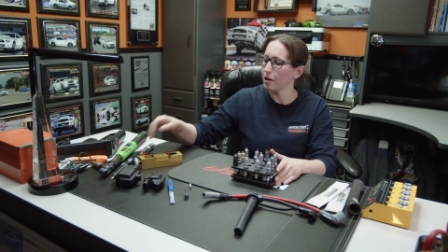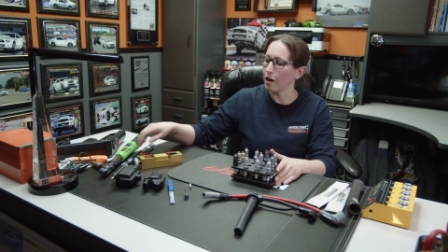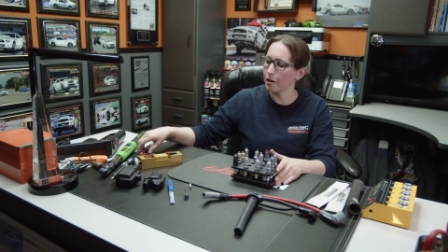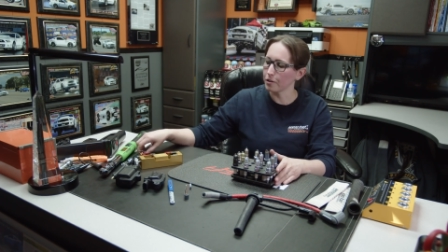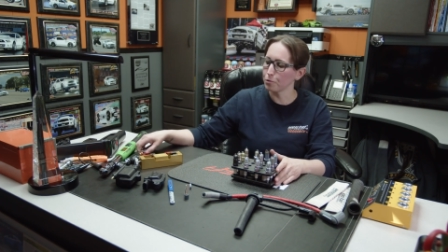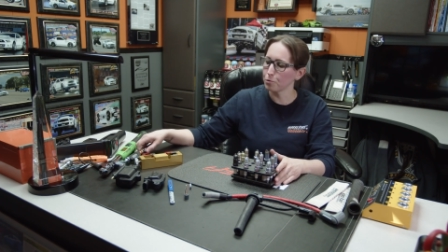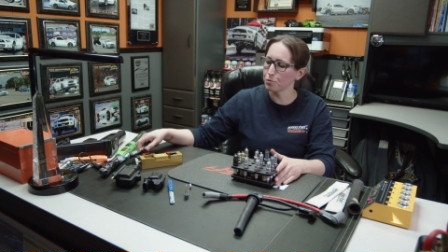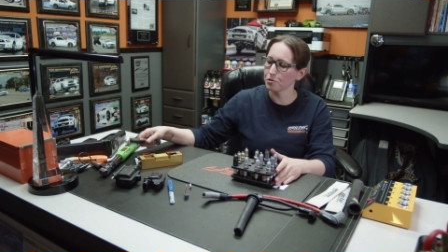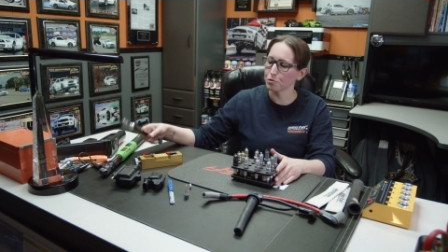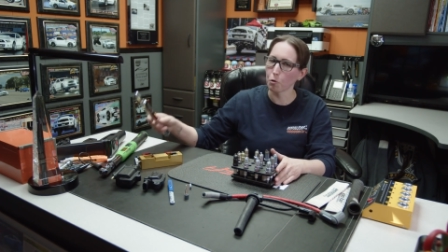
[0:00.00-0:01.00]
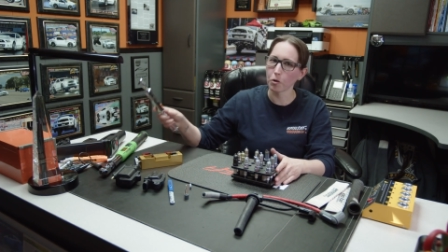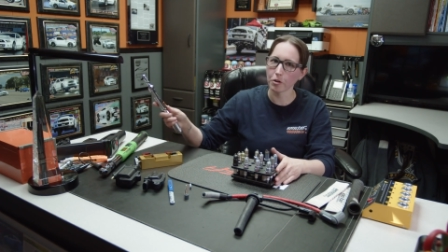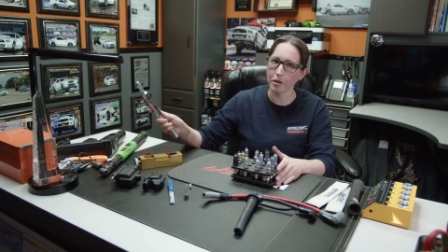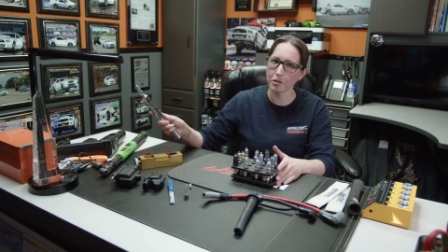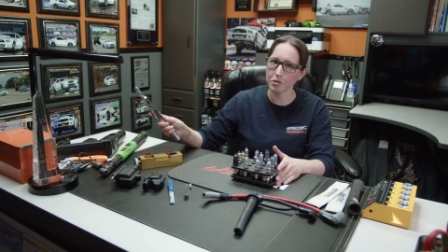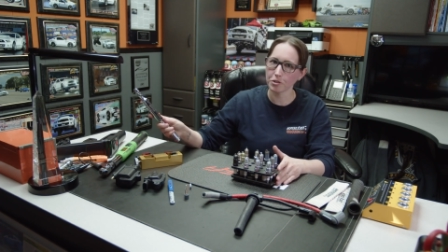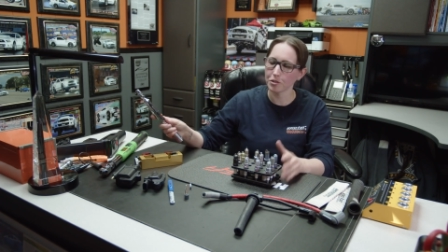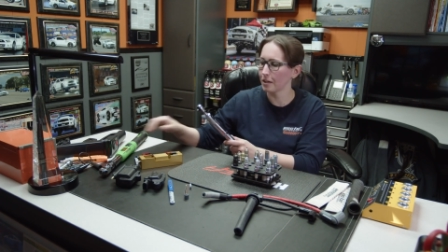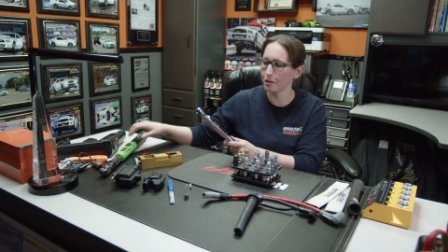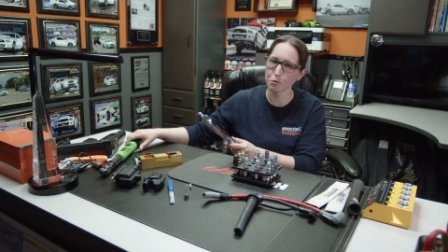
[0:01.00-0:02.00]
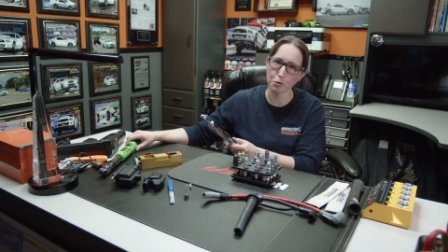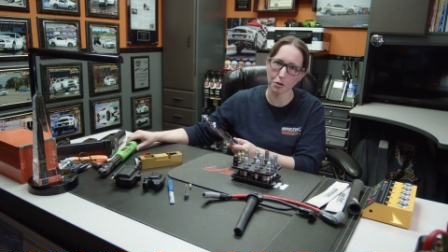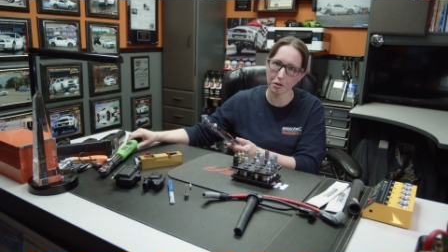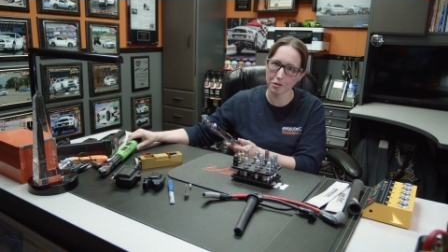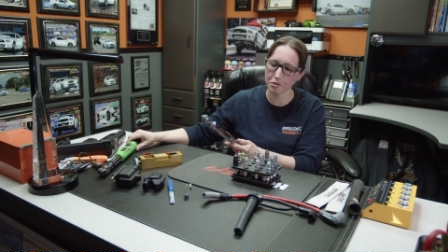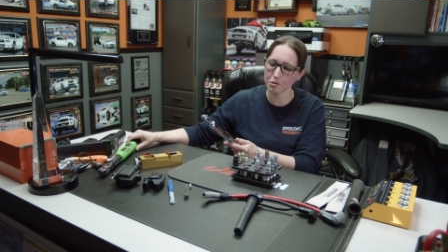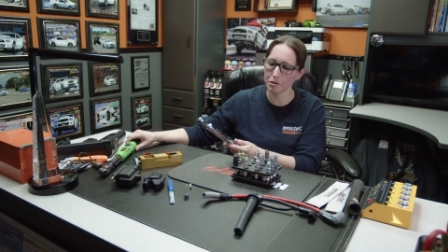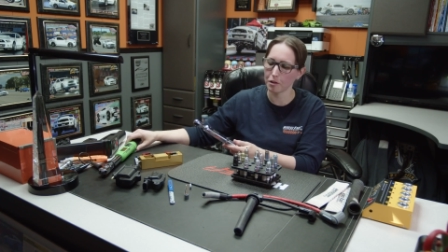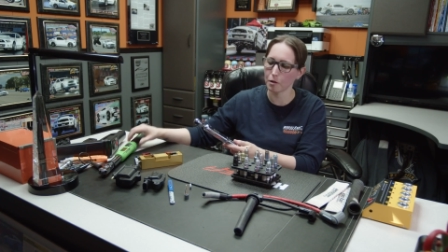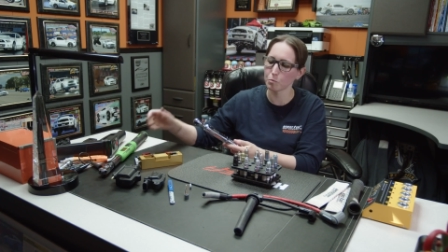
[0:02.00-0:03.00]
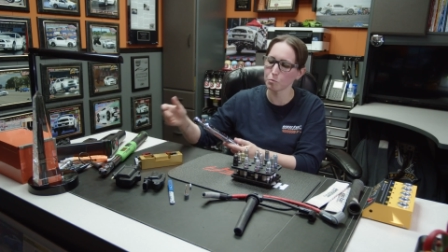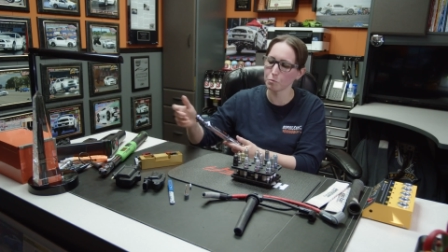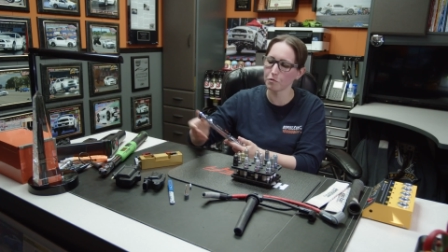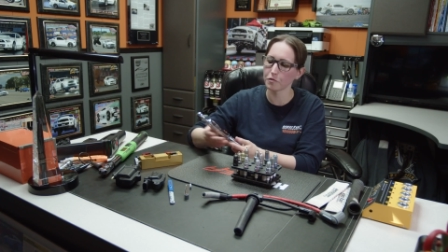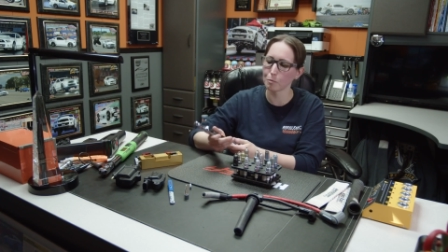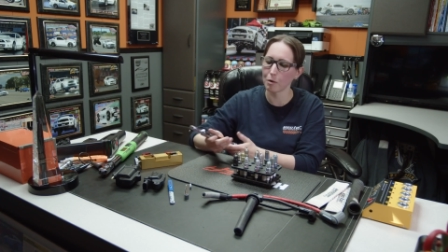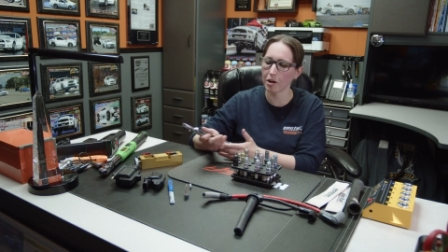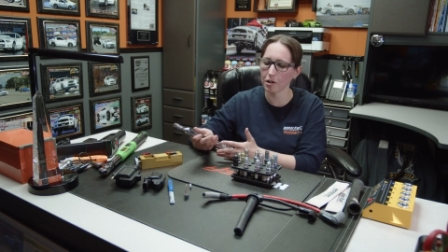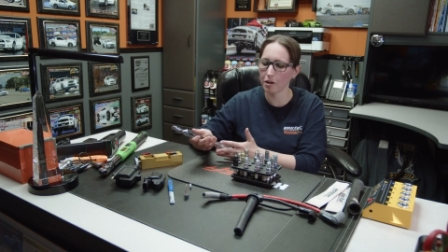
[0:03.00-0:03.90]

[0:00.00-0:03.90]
I use a torque wrench, any torque wrench. Um, for my